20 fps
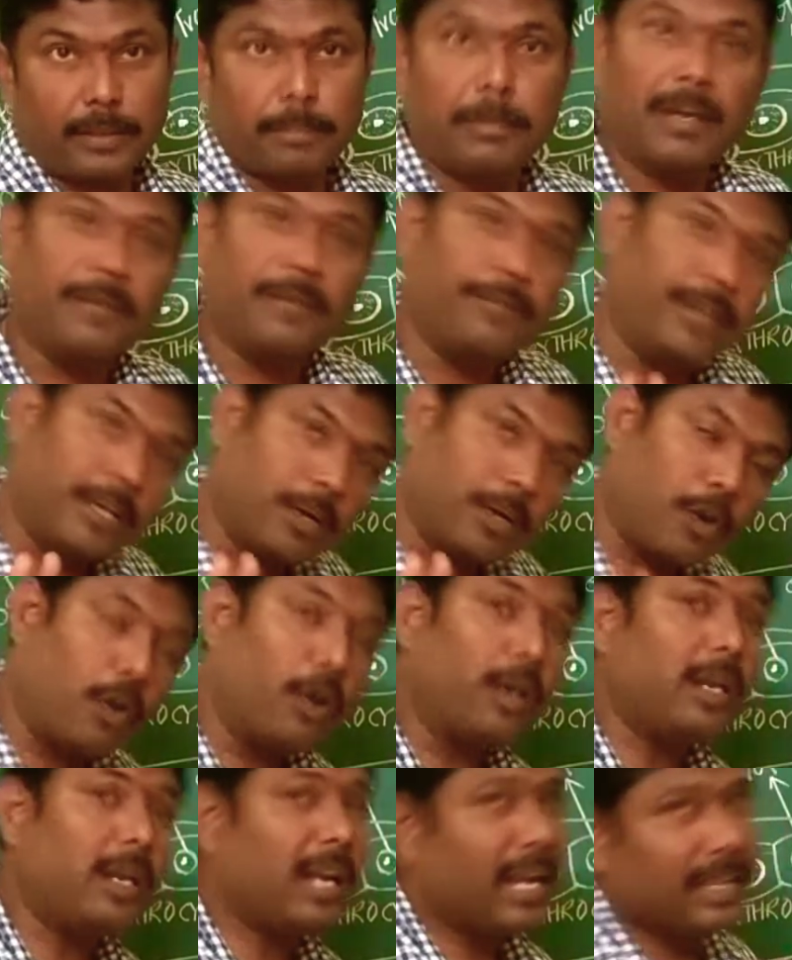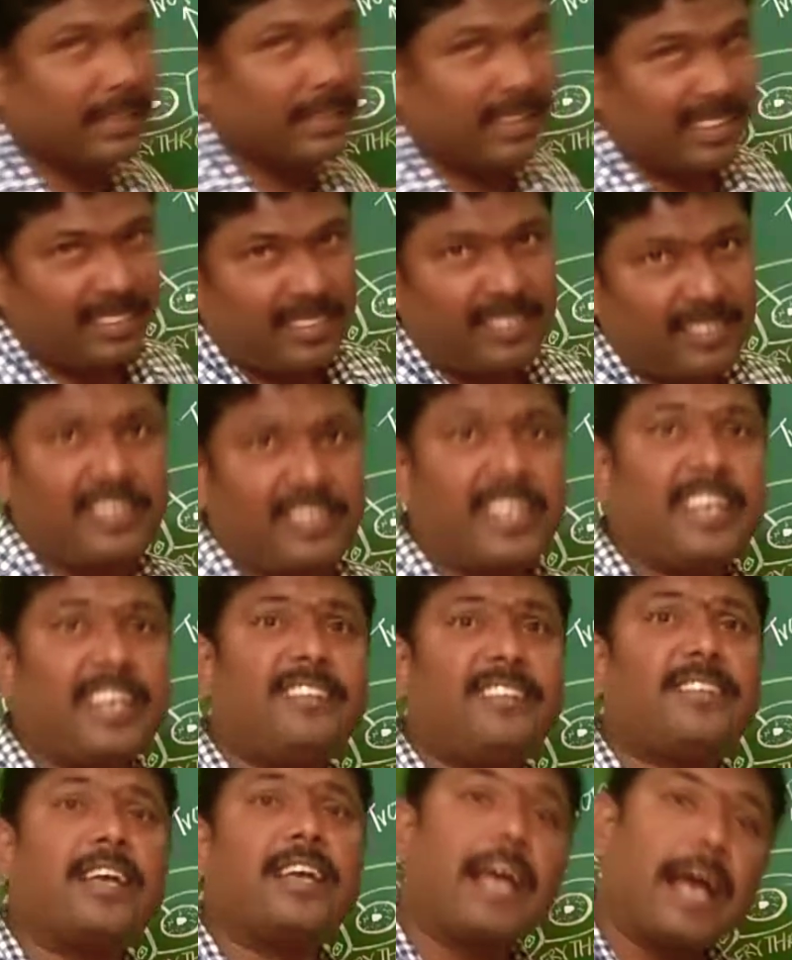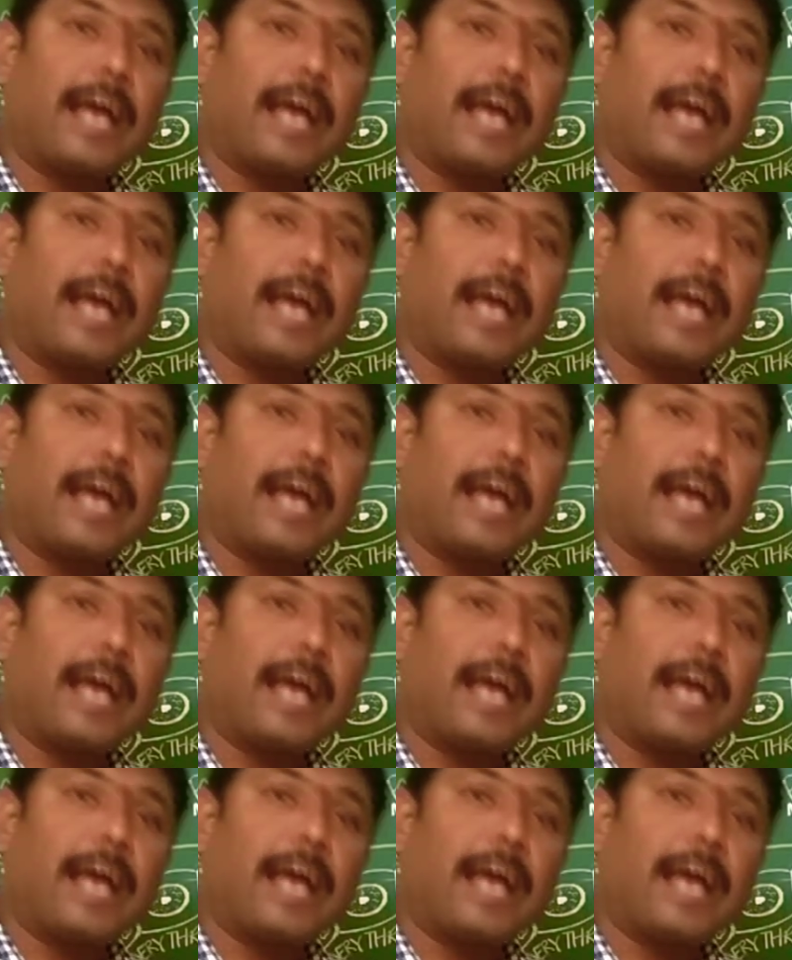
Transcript: But we call this stage